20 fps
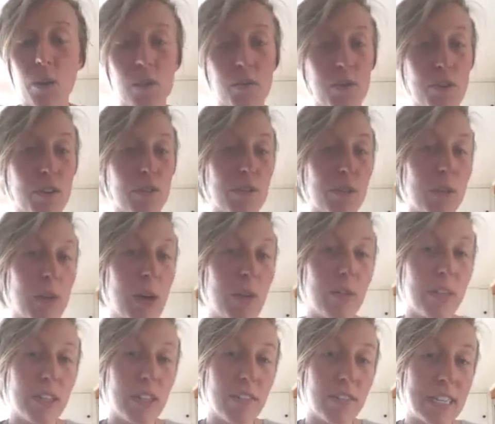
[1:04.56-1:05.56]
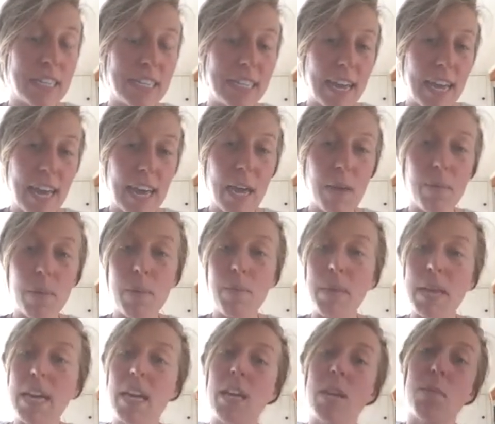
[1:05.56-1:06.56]
or for a few hours every day, but
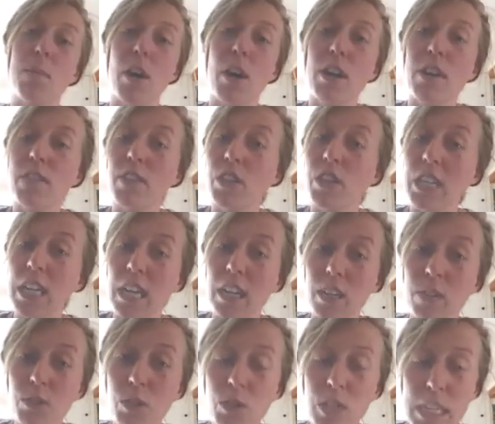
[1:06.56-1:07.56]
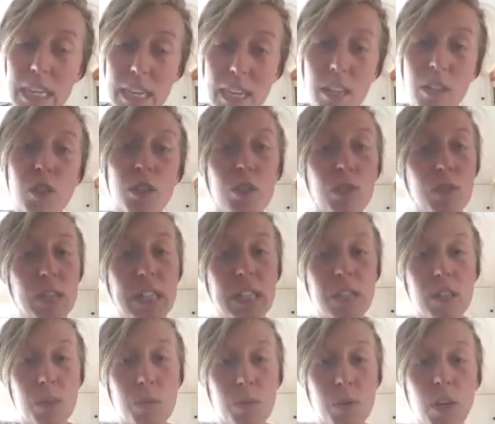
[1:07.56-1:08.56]
make it a part of your daily routine to read
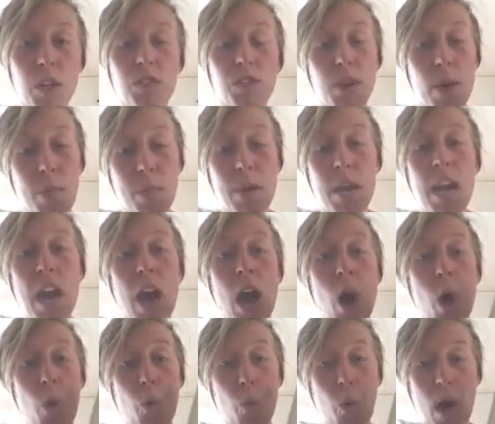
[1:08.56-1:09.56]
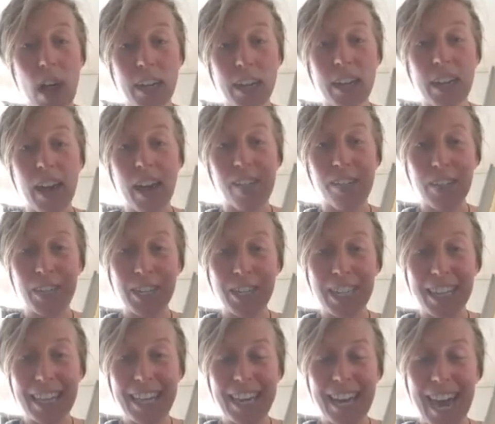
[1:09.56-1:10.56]
this book from one cover
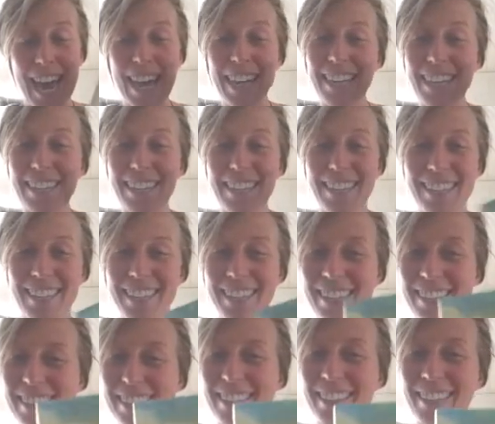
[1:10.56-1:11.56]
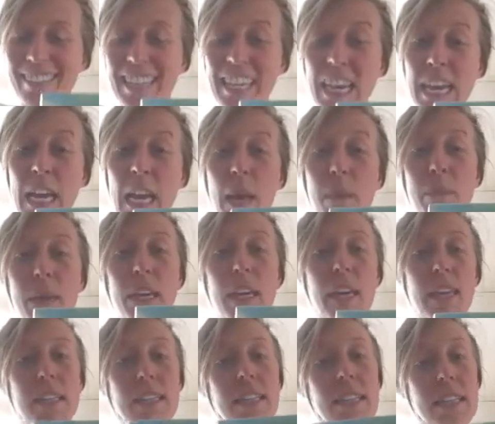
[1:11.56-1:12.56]
to the next,
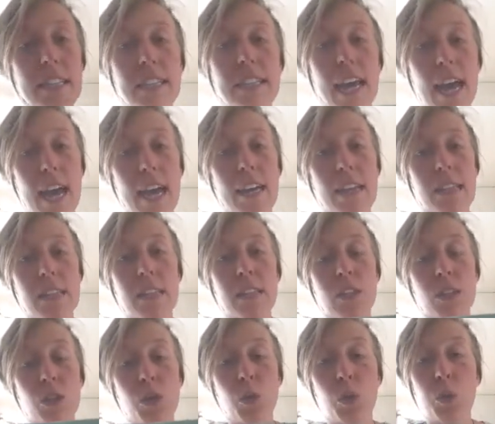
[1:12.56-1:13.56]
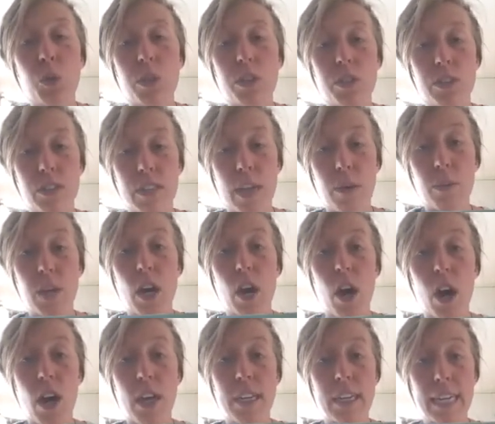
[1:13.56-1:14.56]
because this has the tools that we
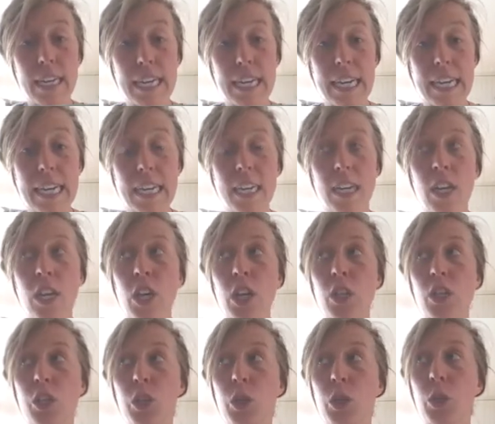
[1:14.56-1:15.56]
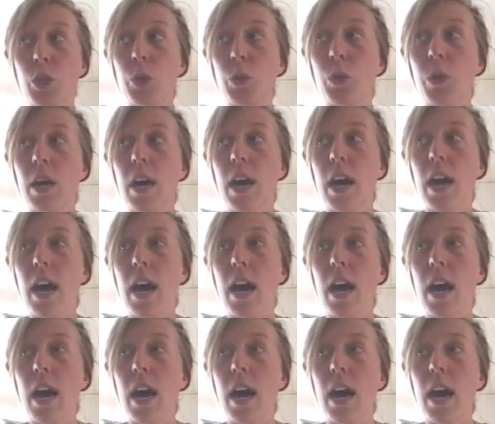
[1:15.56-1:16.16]
all need to